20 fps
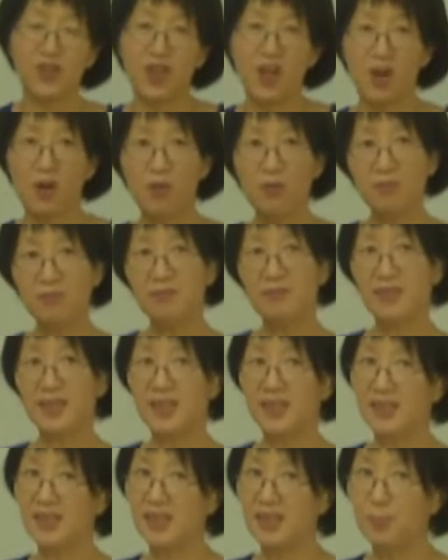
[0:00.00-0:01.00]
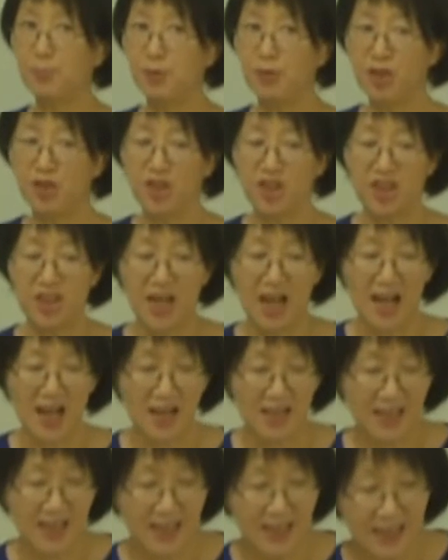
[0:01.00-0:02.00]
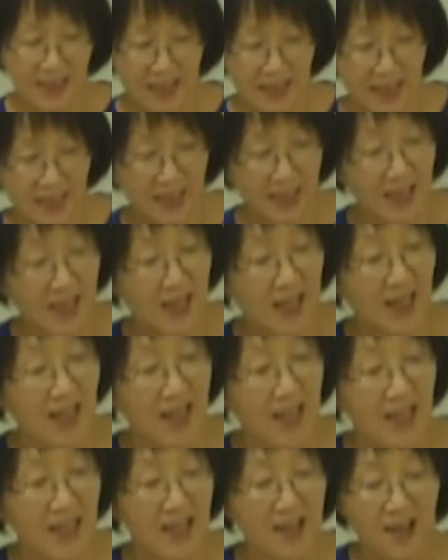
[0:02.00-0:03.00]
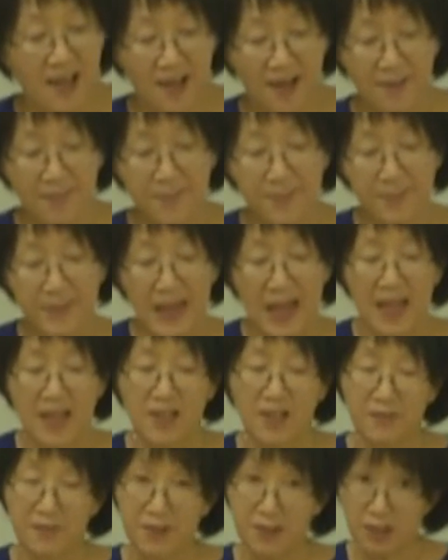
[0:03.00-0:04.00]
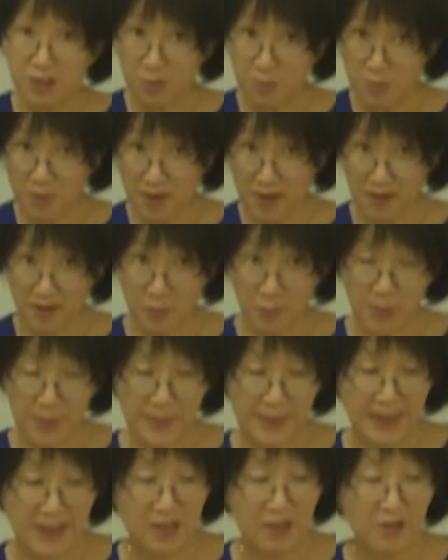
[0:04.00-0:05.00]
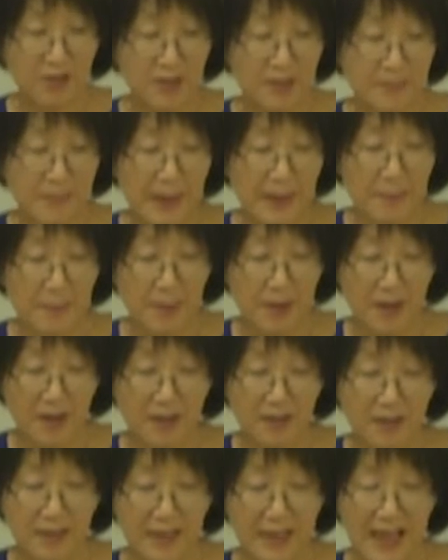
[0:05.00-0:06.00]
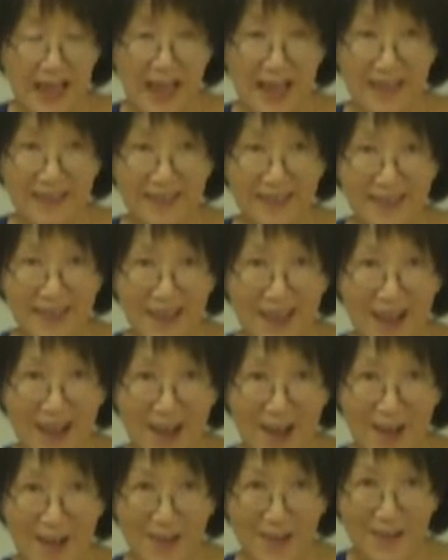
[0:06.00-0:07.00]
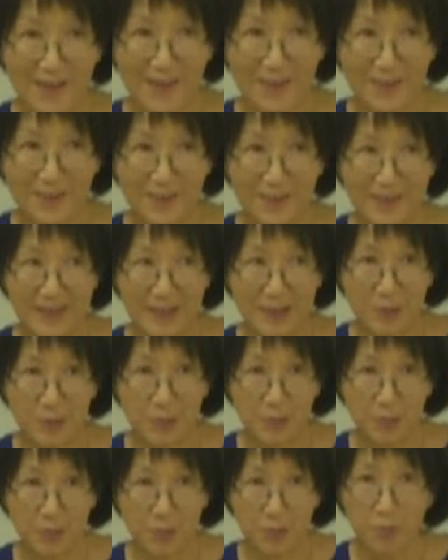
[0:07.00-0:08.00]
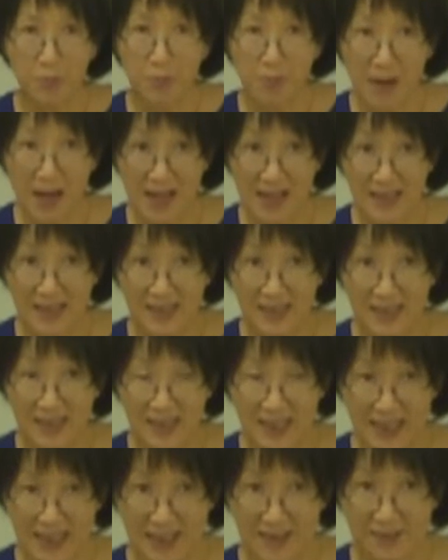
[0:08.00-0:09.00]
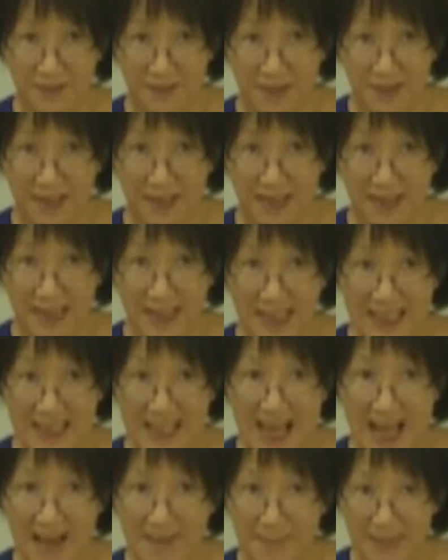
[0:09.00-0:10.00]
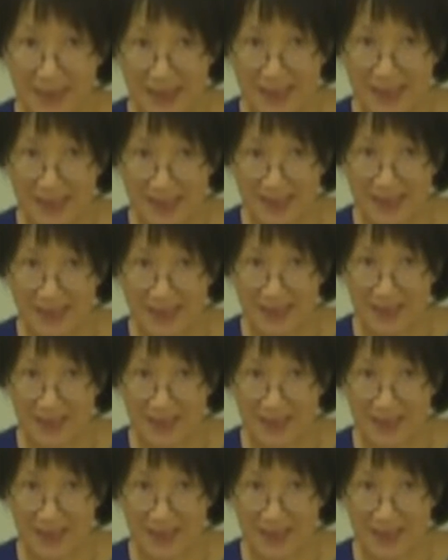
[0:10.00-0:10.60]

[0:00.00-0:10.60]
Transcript: know, this is British Island. Here, the first word we must remember then who was its first inhabitant,